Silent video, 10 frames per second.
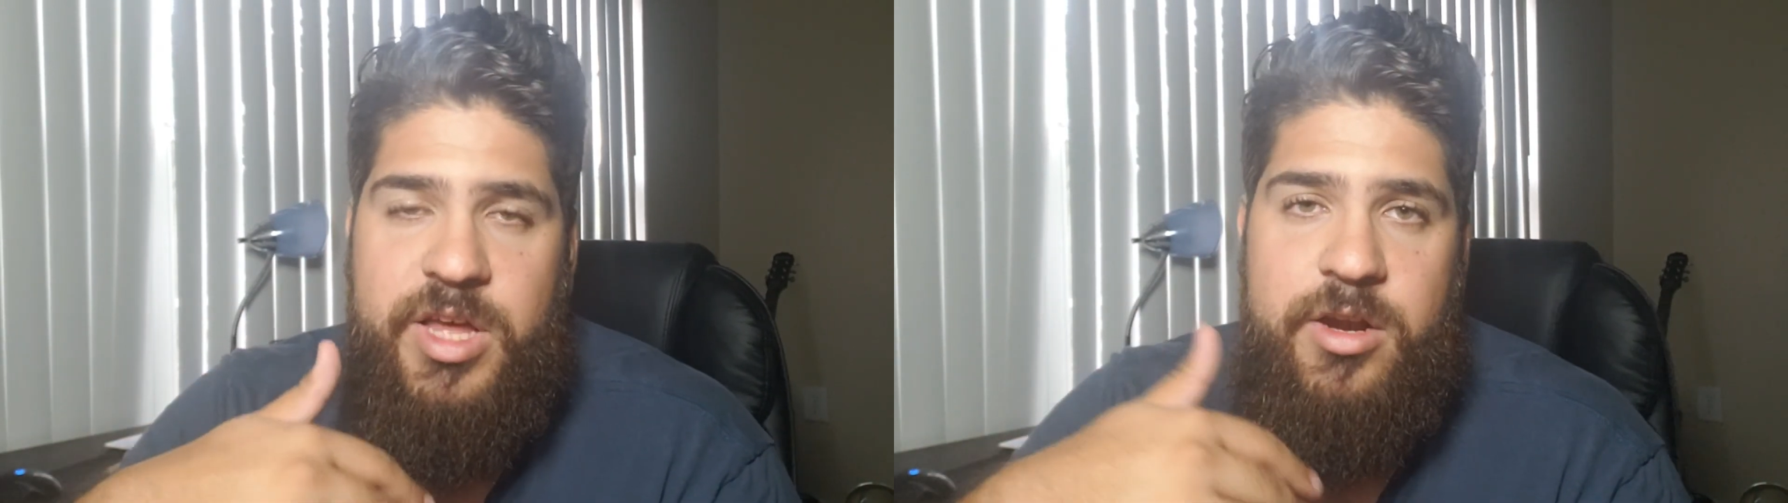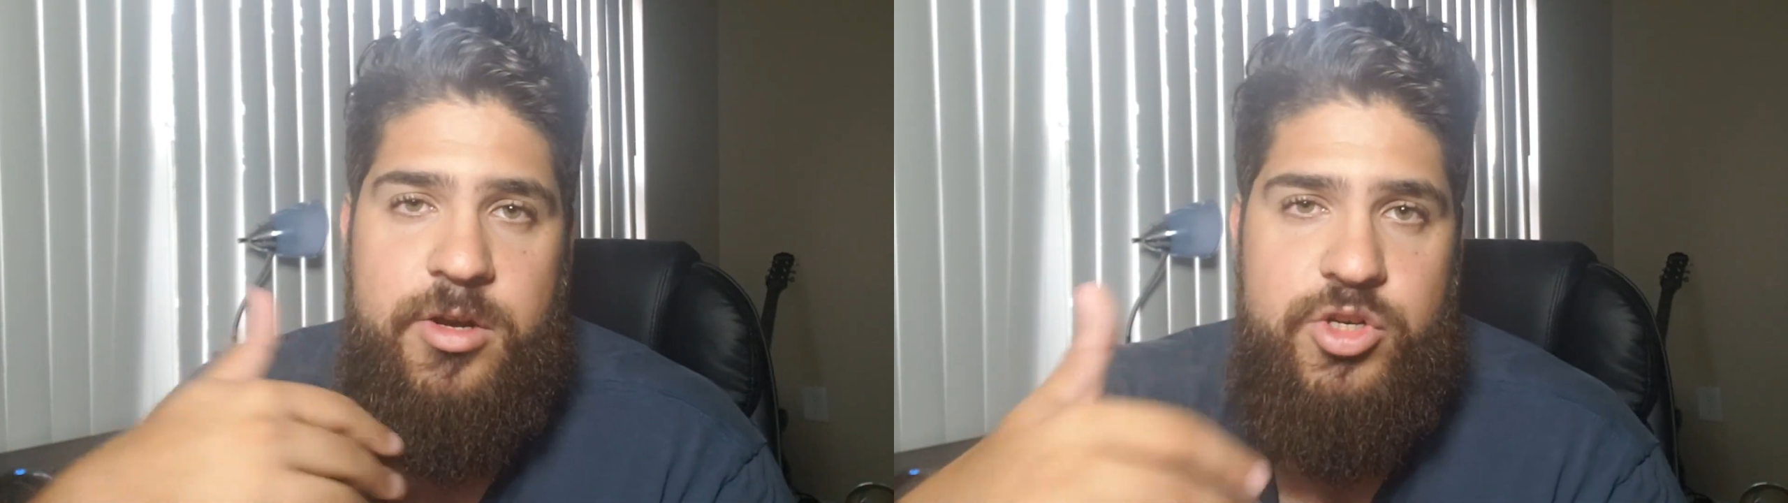
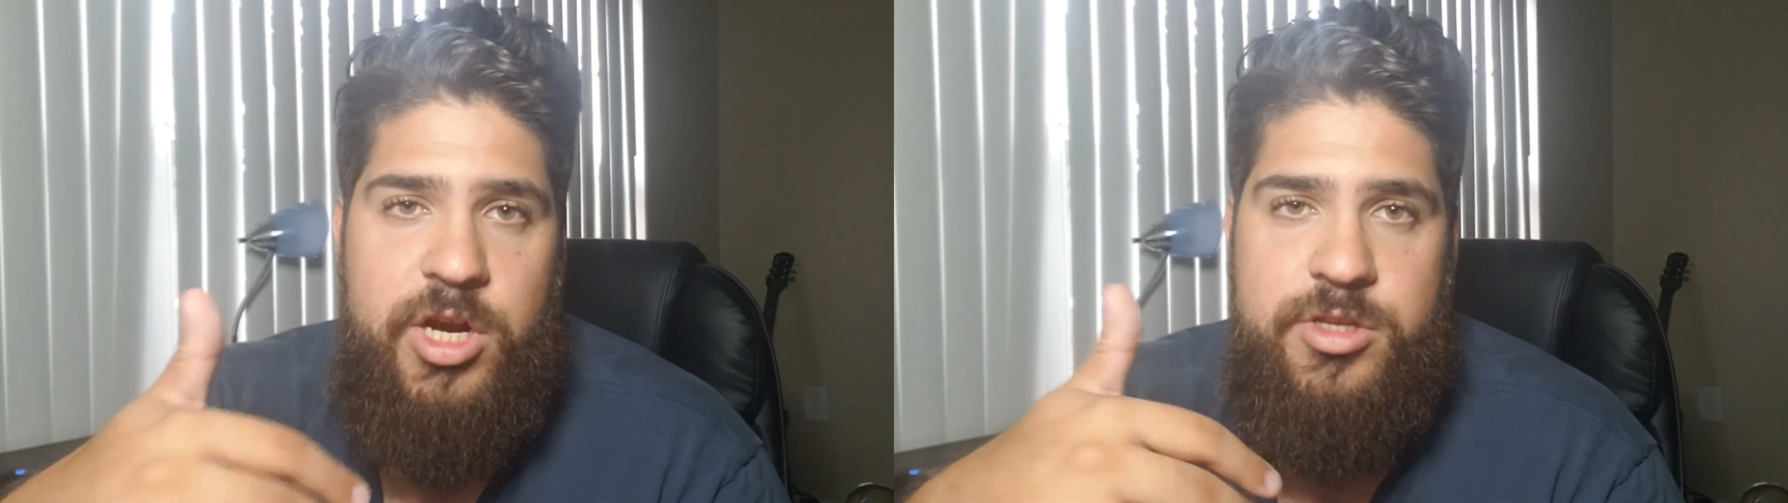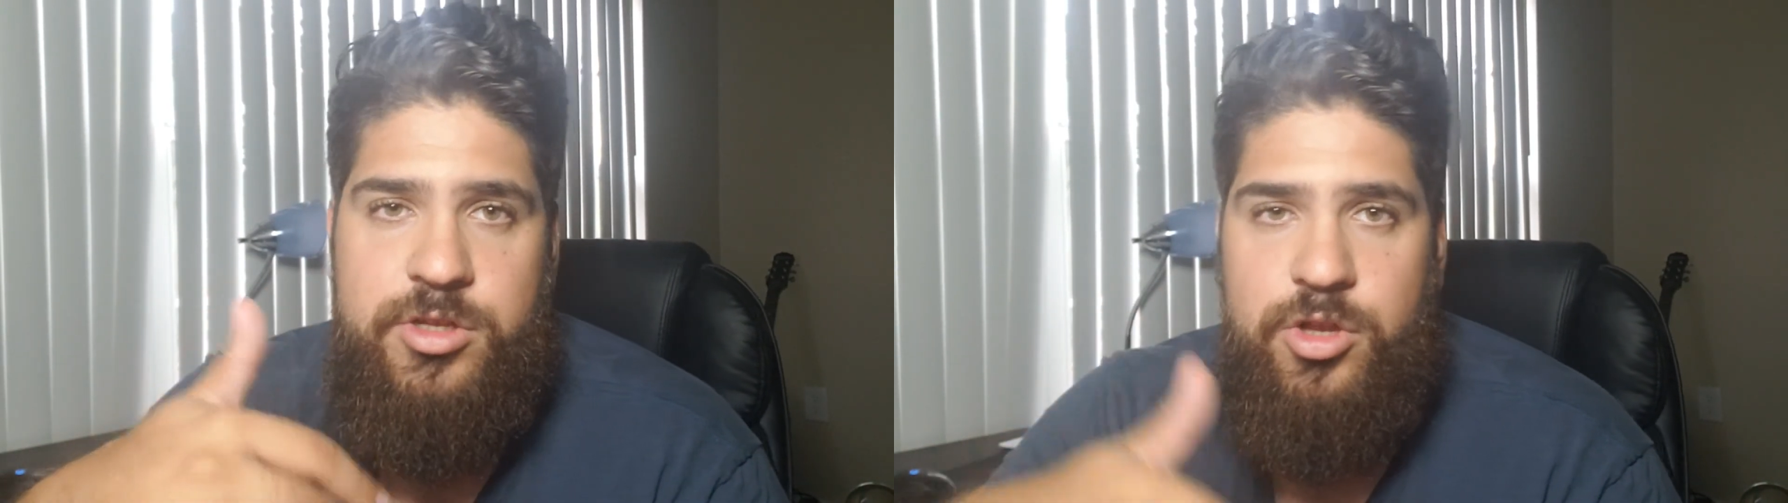that are
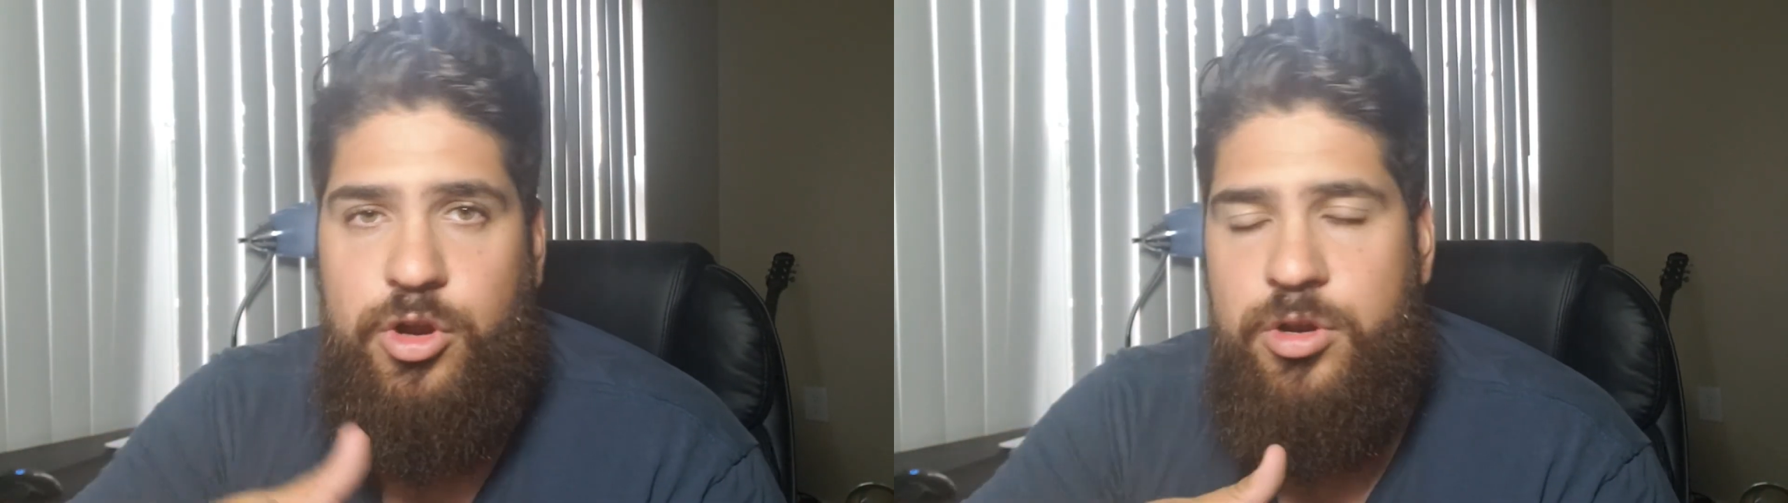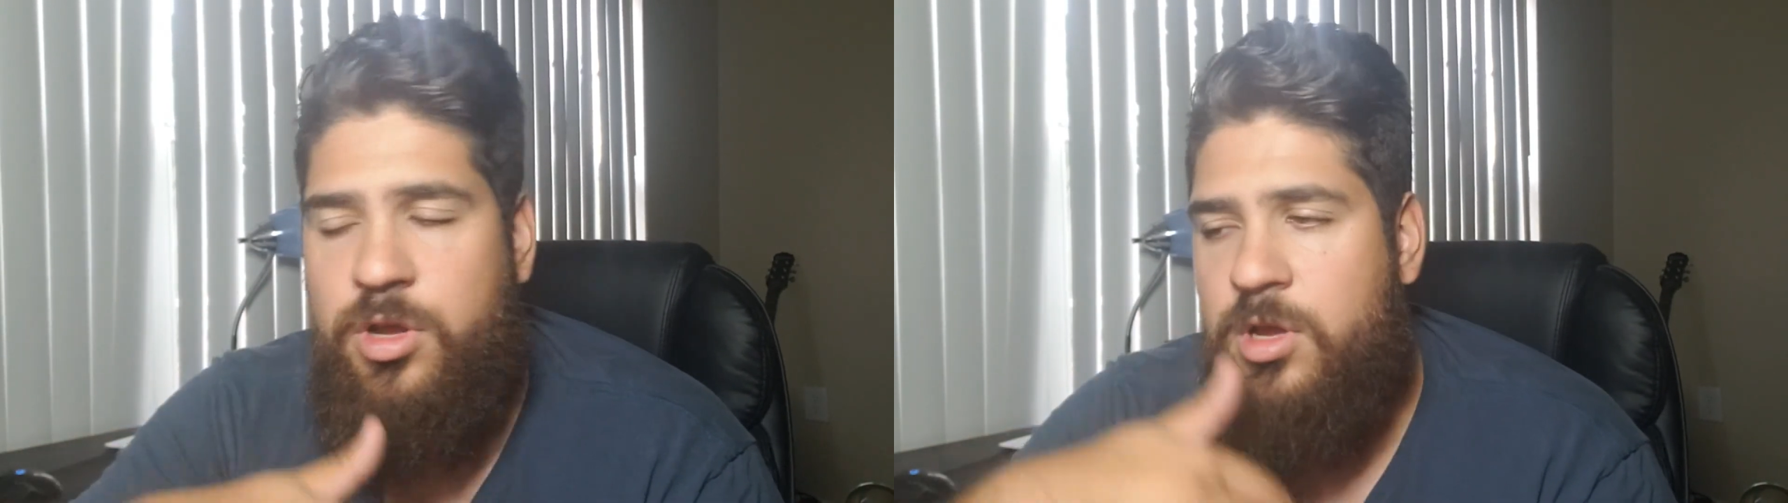trying to
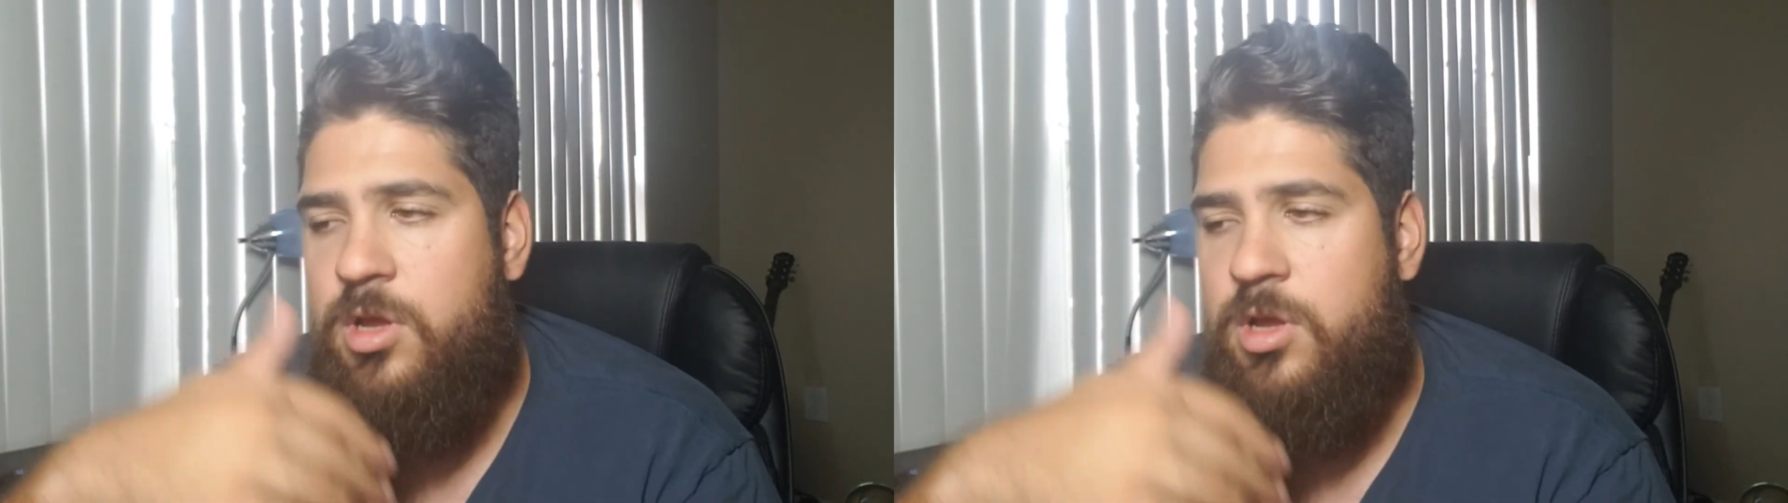learn.